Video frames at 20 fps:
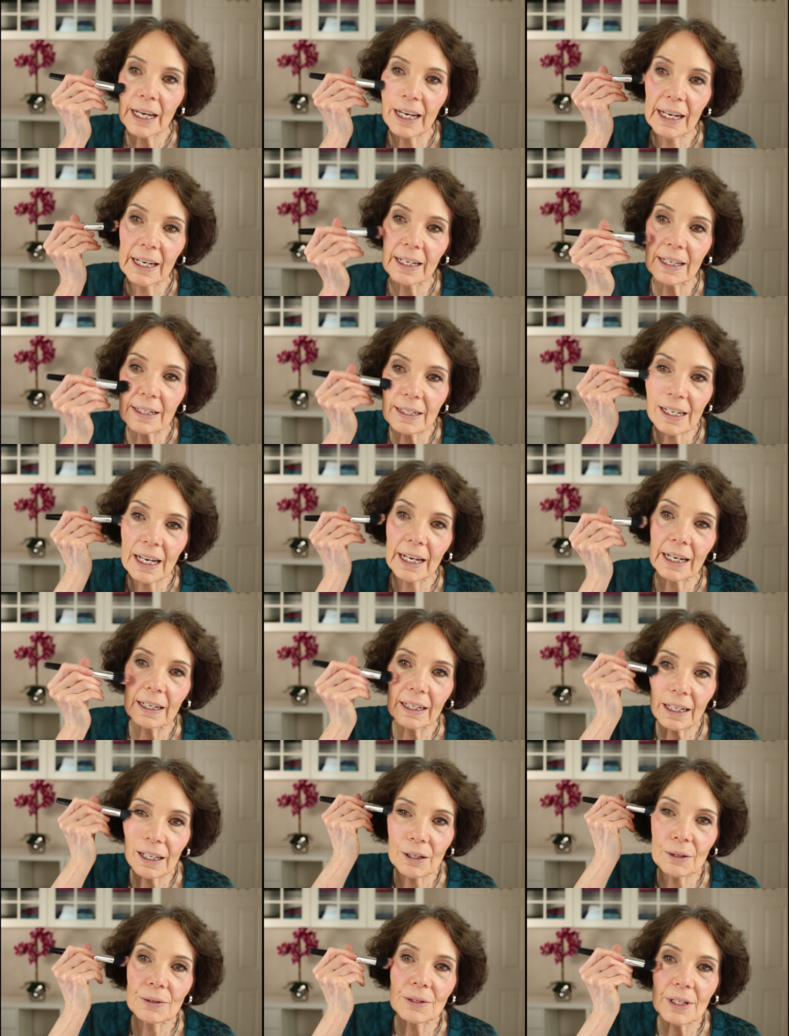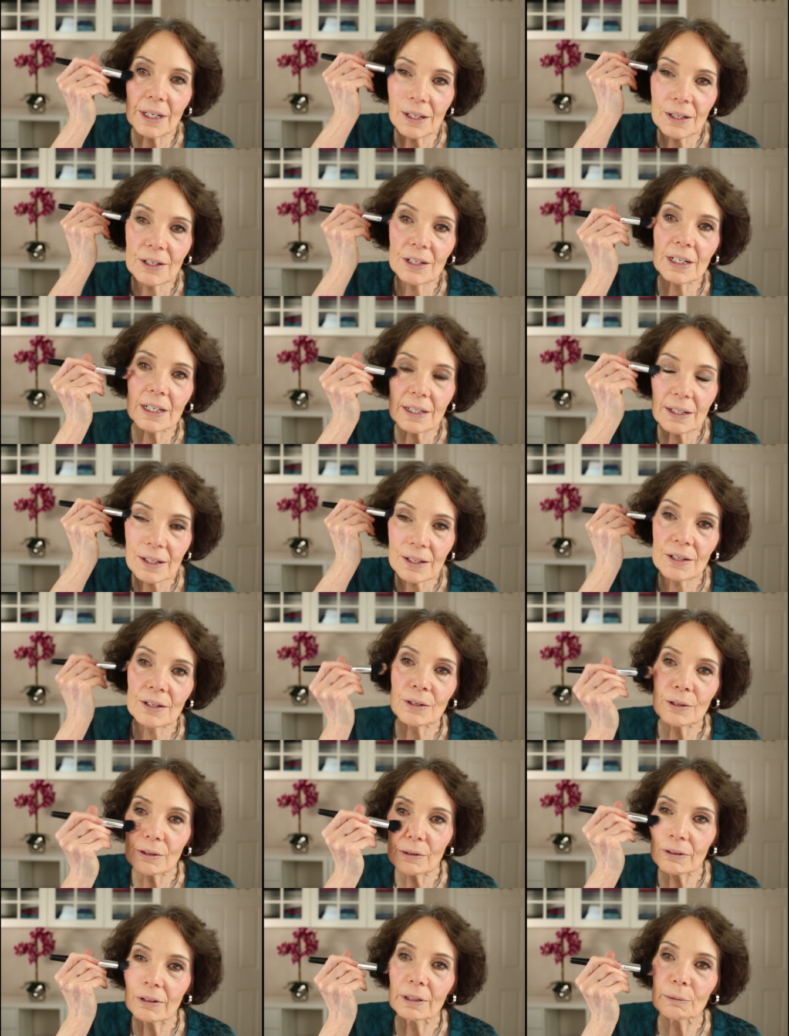and I'm going to use it just
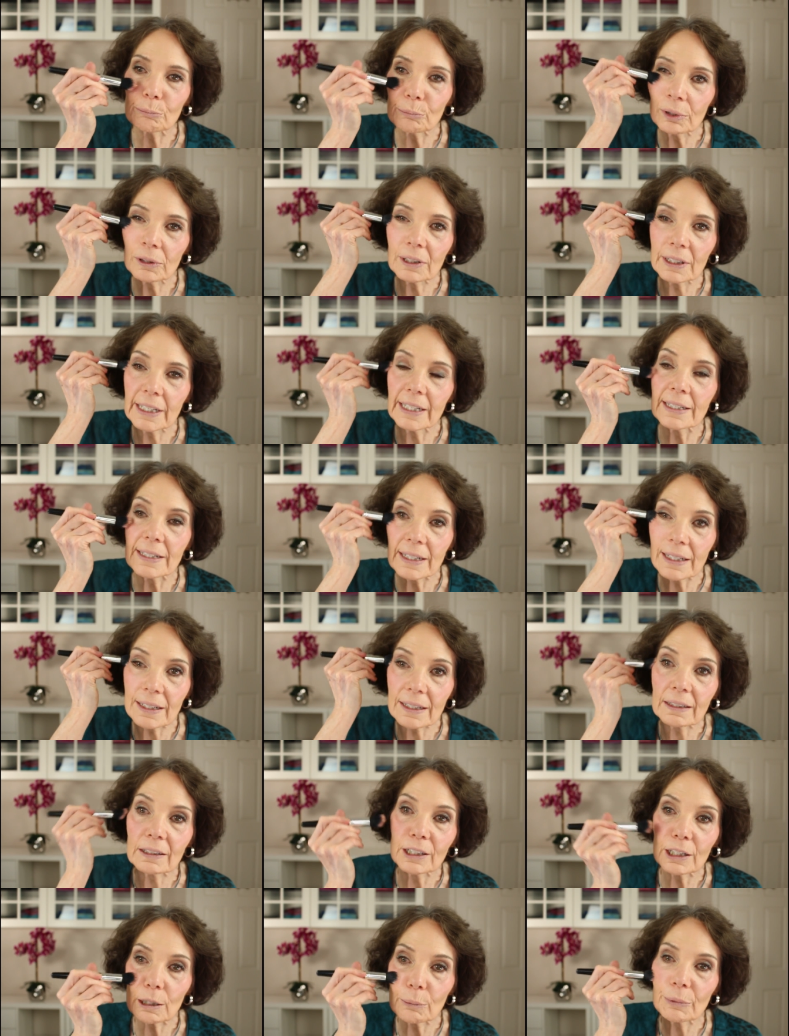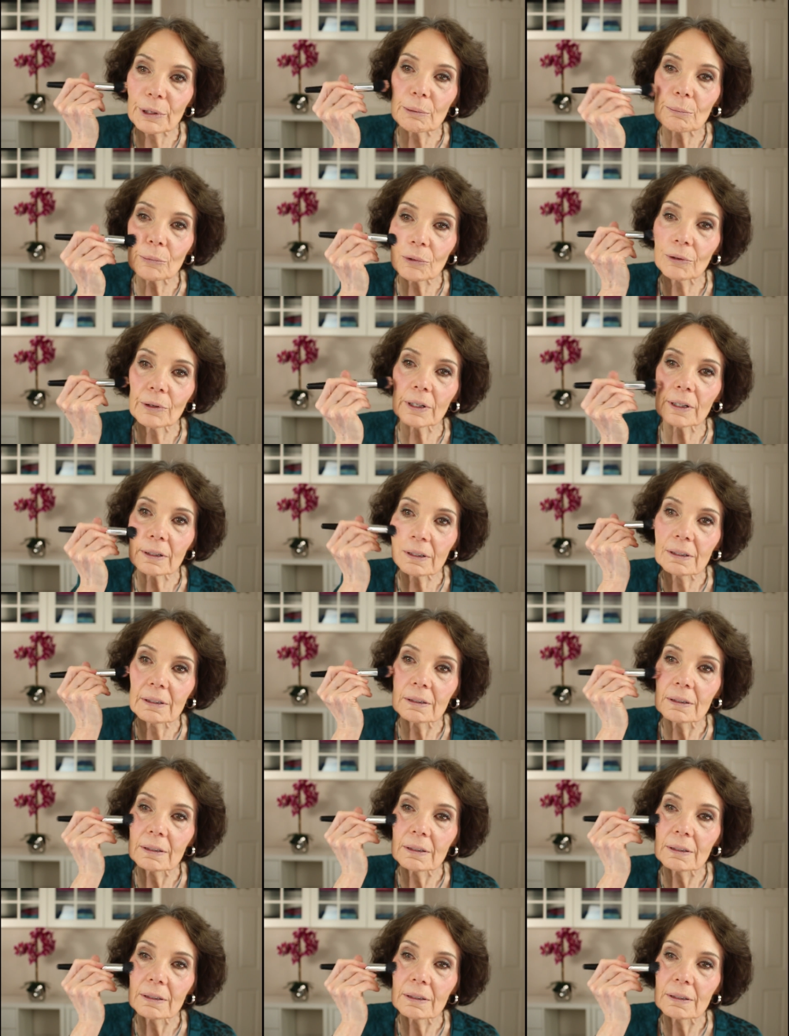to blend it a little bit more.